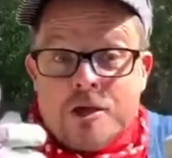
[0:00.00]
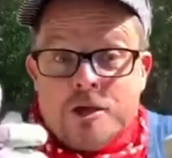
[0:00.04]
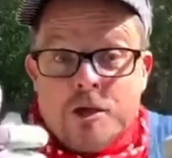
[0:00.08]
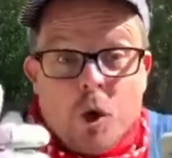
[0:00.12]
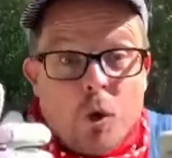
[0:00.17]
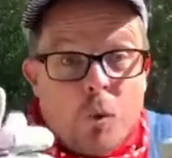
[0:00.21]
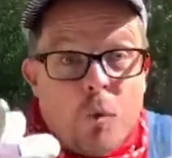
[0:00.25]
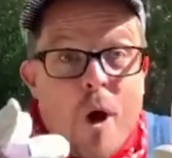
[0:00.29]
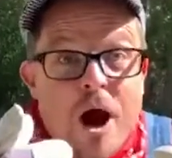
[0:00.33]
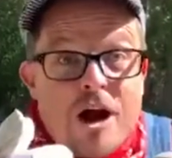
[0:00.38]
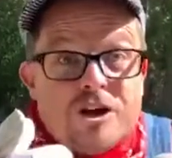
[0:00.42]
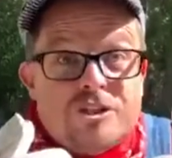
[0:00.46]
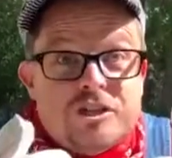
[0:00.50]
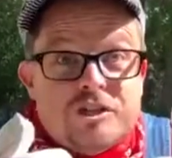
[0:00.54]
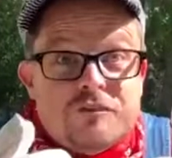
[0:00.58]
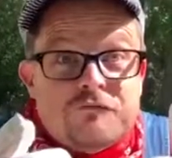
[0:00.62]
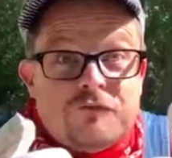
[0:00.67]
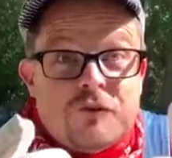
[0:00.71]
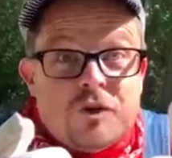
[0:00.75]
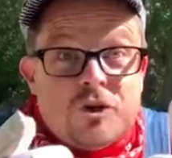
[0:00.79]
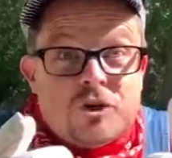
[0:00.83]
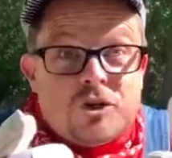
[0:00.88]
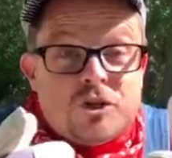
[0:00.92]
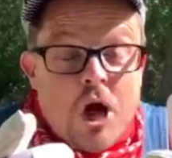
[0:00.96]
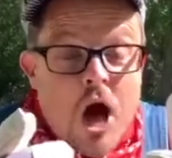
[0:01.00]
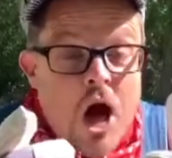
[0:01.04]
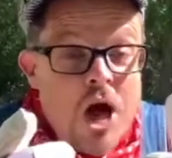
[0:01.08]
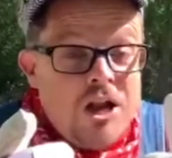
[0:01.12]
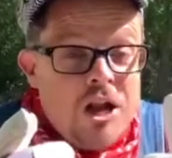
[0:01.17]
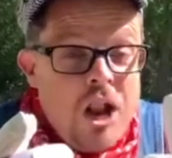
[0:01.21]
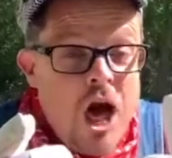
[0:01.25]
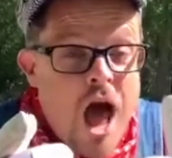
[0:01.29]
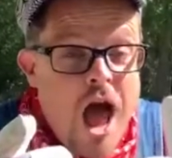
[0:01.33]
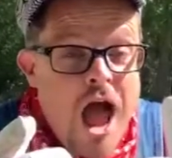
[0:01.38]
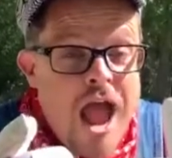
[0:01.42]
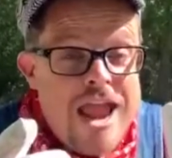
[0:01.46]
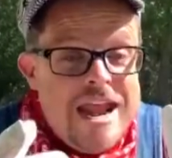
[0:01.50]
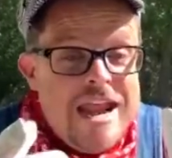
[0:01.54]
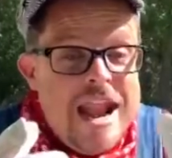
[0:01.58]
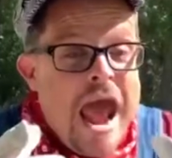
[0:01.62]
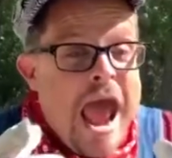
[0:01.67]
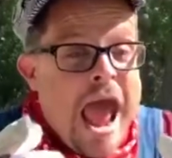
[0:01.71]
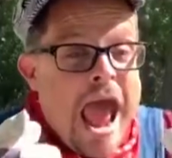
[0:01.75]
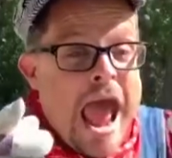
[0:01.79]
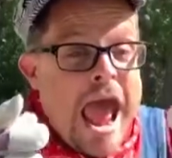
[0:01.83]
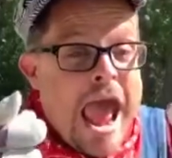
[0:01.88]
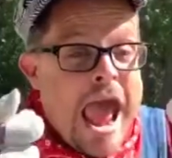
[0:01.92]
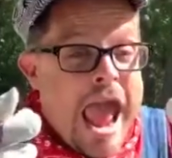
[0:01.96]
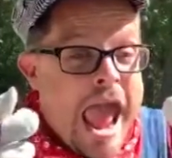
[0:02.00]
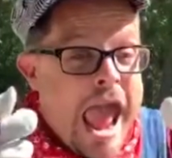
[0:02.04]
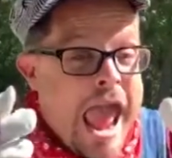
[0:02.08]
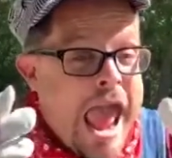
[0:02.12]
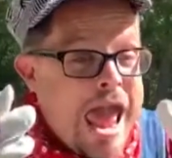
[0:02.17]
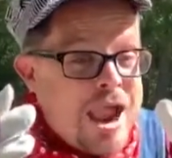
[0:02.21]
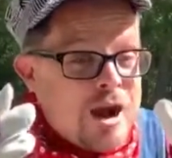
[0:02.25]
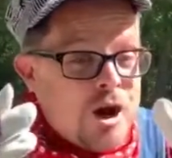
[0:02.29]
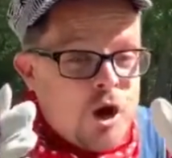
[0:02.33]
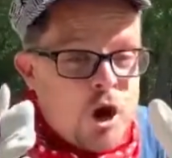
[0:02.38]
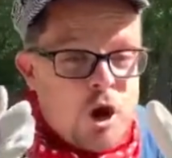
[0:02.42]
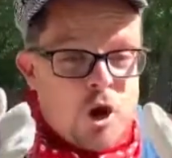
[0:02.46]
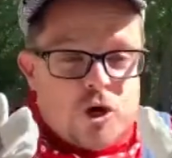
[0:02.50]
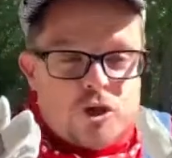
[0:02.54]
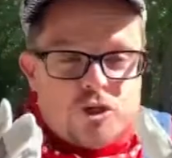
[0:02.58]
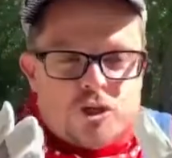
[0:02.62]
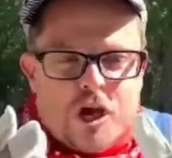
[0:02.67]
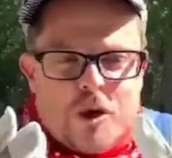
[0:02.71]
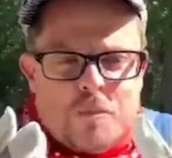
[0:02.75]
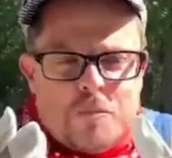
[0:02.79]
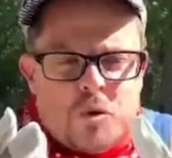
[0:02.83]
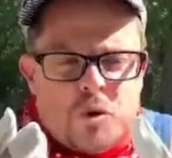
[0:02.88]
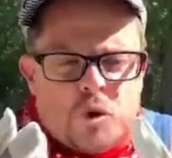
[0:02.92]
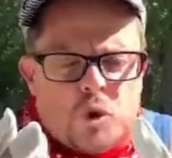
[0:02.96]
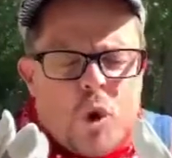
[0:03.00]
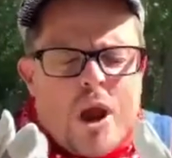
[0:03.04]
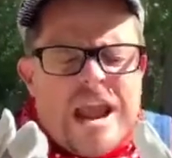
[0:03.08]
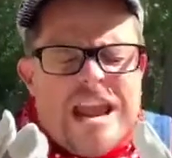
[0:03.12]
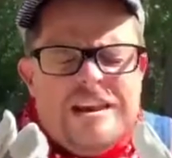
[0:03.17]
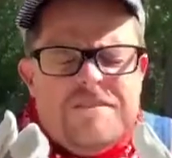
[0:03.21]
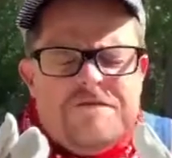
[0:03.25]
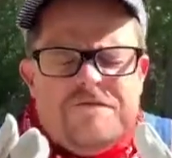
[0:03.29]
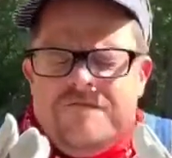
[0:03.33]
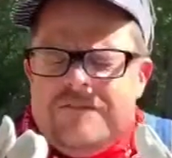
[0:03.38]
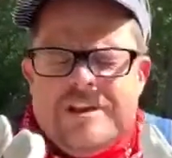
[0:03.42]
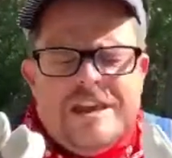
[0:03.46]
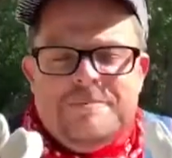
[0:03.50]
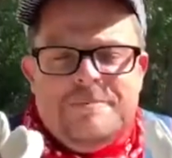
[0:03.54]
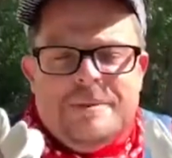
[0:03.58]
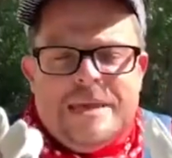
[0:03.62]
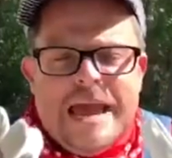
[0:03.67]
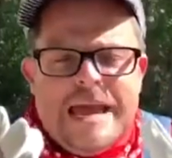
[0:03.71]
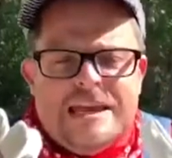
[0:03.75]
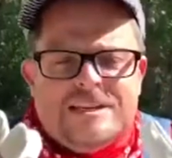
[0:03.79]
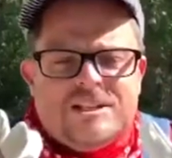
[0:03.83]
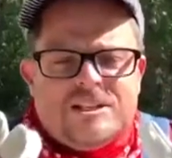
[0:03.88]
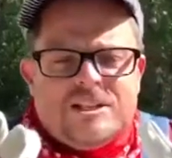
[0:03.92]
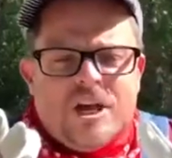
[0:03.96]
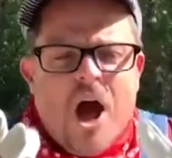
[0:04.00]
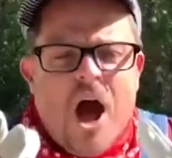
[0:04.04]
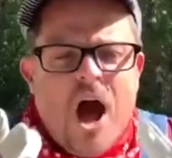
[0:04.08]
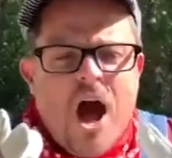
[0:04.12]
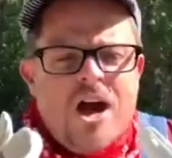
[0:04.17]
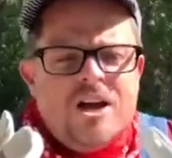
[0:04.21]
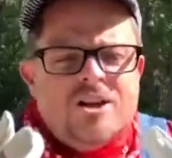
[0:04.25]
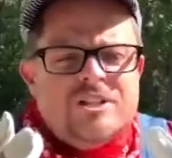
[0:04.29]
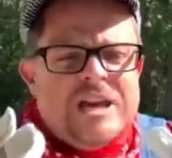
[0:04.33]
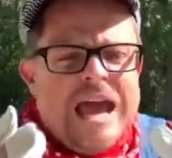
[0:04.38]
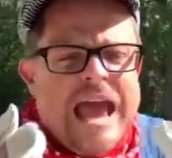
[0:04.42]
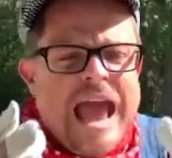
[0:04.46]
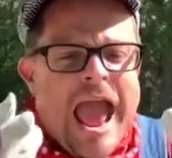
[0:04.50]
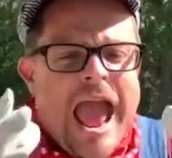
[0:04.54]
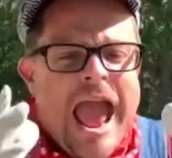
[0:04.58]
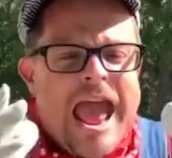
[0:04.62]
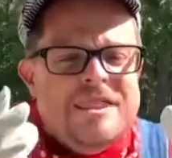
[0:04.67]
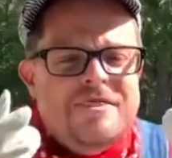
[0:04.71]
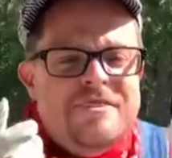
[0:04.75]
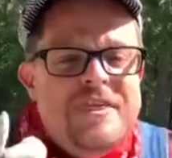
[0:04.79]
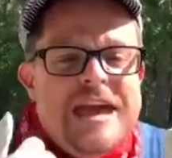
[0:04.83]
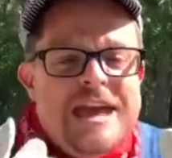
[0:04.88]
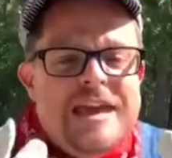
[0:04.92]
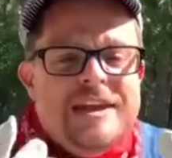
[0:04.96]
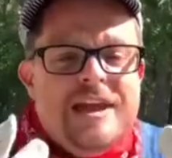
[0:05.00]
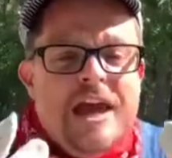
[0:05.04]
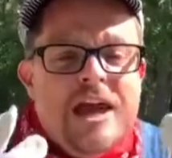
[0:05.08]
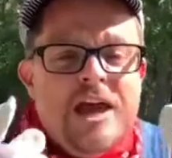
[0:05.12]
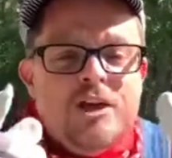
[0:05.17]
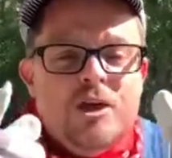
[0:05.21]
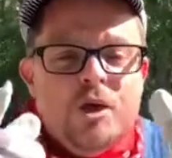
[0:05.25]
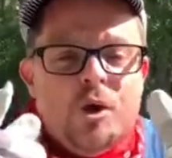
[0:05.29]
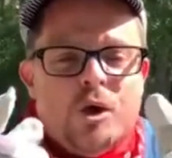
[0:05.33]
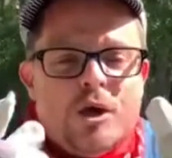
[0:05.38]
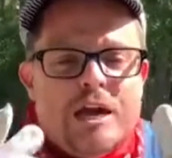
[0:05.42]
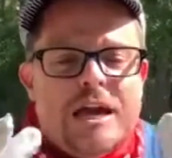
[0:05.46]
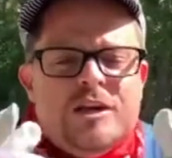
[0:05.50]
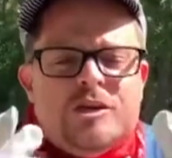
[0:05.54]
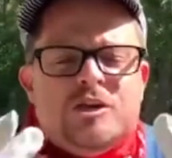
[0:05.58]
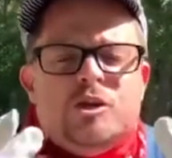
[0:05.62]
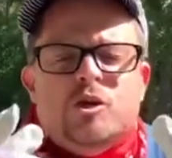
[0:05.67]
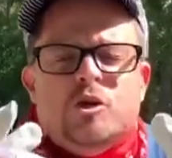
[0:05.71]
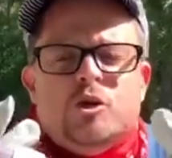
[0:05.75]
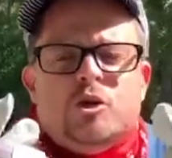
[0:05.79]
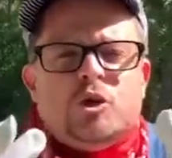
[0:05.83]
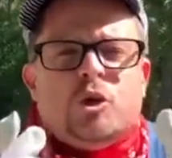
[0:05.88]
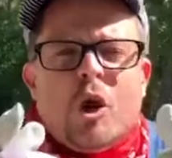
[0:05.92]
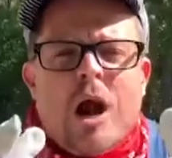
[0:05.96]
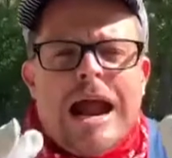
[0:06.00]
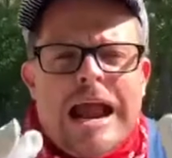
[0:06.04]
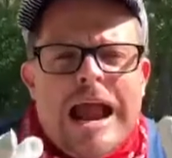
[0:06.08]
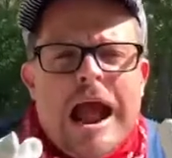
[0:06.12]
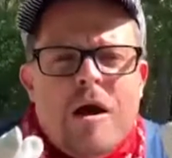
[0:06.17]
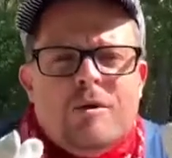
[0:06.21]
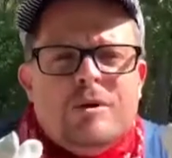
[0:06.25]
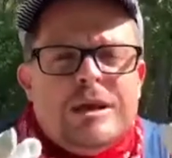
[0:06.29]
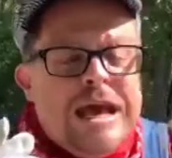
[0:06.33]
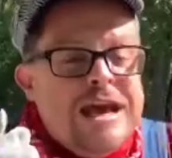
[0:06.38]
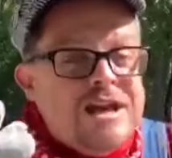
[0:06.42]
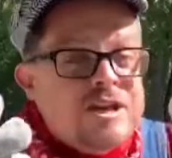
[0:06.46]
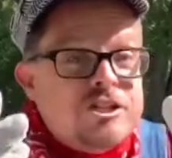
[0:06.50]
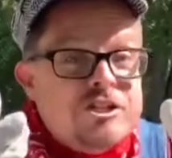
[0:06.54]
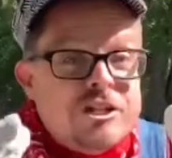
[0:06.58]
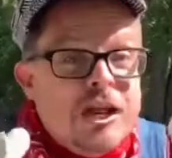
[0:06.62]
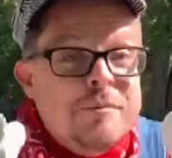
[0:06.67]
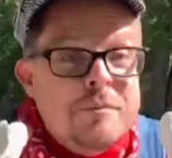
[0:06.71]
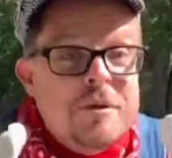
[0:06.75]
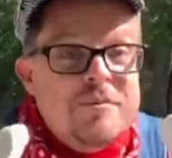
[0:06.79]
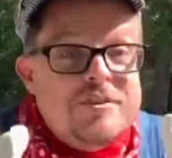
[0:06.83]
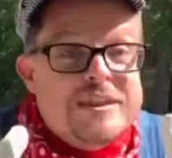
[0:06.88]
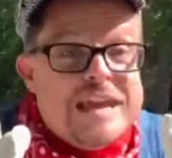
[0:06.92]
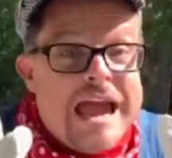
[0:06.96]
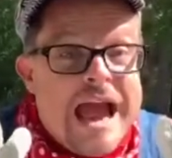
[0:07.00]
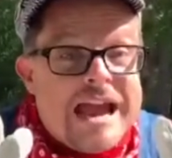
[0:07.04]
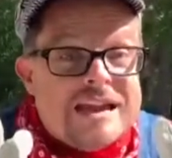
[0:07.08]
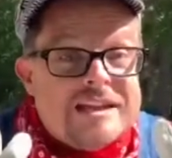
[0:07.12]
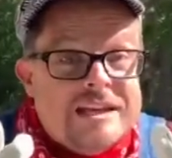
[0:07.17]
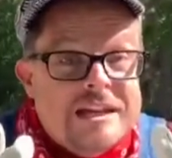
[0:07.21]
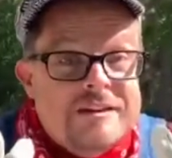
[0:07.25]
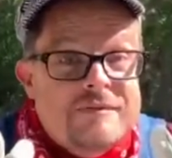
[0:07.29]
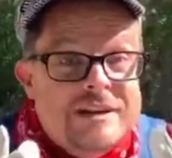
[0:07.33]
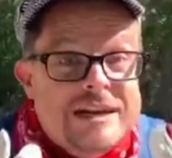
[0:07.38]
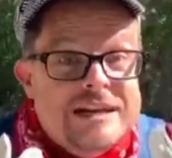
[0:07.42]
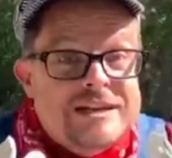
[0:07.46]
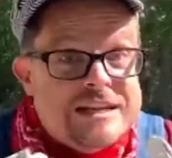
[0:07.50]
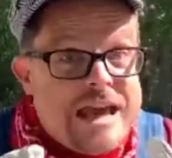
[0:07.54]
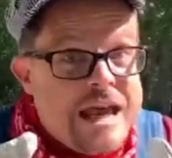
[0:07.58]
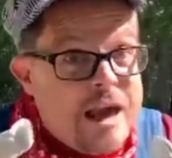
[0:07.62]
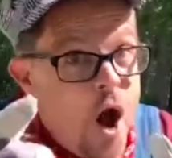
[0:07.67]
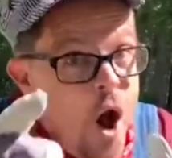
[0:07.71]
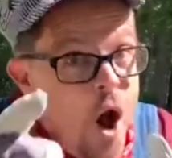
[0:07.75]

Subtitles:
You'll watch it first online and learn some great VBS songs, and then you'll get to try out some of the activities at